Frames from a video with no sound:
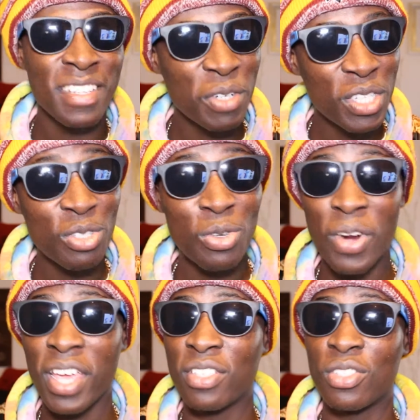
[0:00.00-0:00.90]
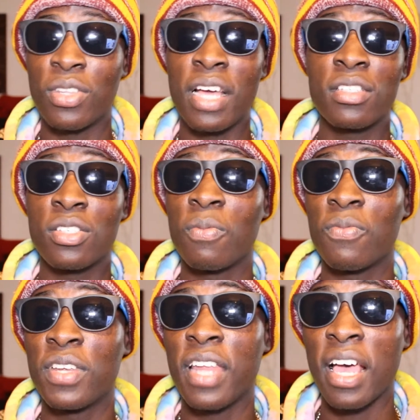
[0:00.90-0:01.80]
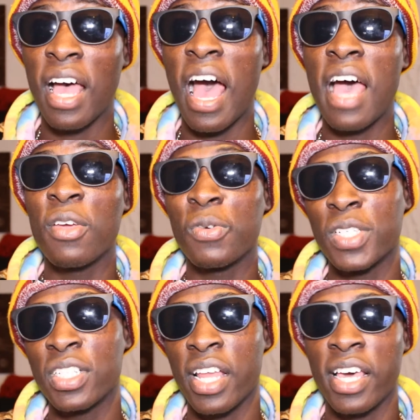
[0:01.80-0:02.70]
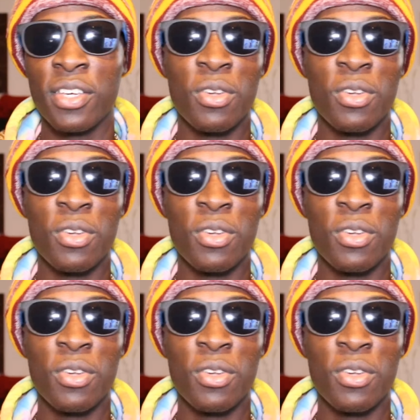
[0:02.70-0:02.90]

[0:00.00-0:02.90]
Which is great. So that's something that I always like.